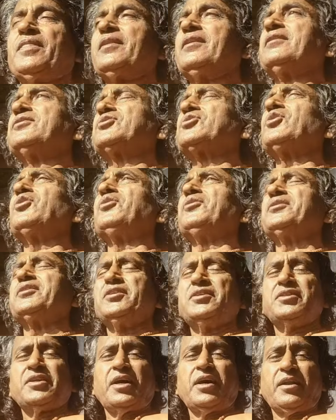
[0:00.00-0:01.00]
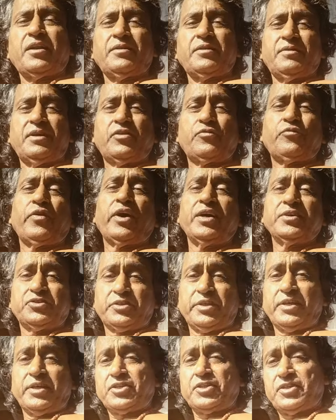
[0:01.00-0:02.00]
So these are advanced
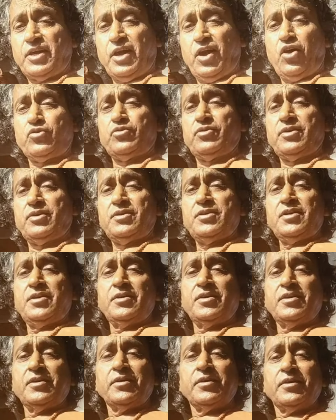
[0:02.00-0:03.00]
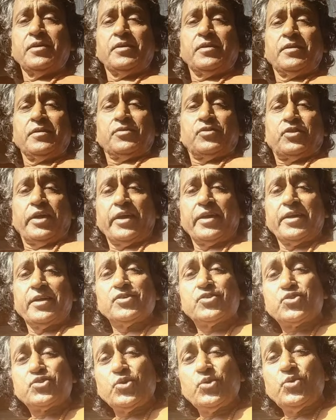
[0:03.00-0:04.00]
things. Now the thing
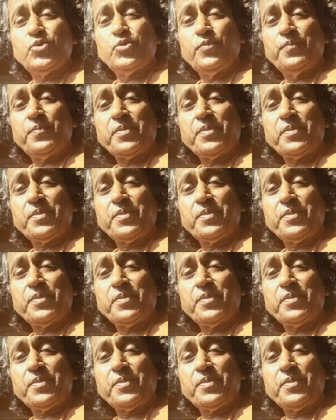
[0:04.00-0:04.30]
is to